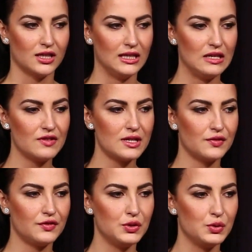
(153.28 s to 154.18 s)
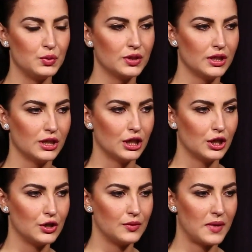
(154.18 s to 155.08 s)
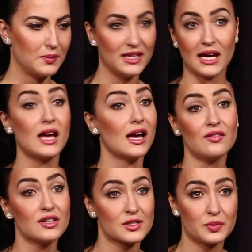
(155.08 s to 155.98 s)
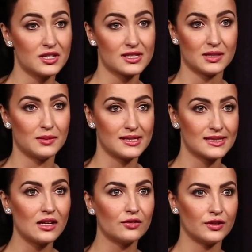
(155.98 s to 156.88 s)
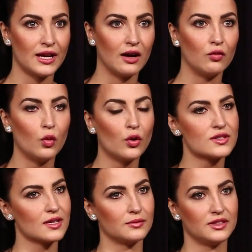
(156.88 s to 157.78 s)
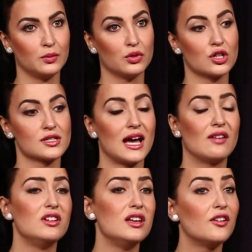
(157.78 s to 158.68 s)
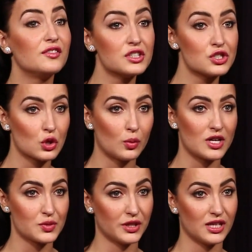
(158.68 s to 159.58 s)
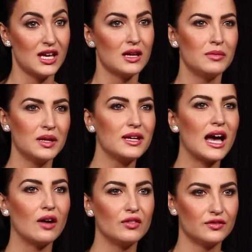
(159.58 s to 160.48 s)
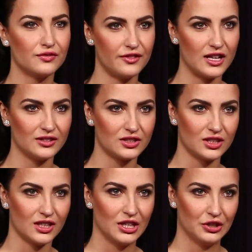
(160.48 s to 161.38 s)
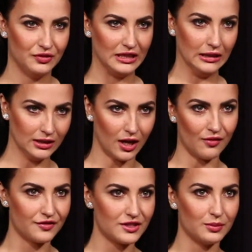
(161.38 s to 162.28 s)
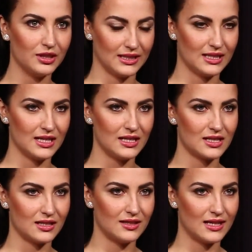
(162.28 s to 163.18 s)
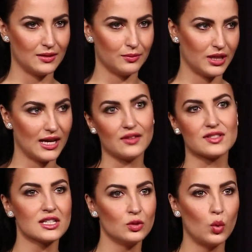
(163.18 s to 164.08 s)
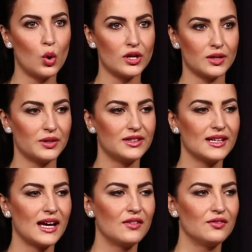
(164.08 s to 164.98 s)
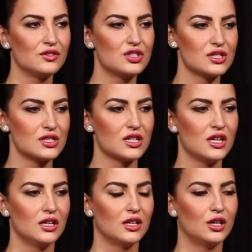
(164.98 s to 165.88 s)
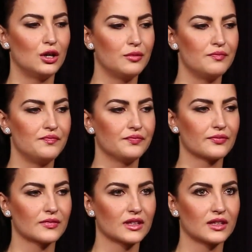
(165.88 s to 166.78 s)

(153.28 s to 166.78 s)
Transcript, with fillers: even if you um, I mean, I have experienced it myself when I have worn something because I've loved it so much, but maybe I haven't felt really comfortable in it, and then but I've still worn it. But then I have just um,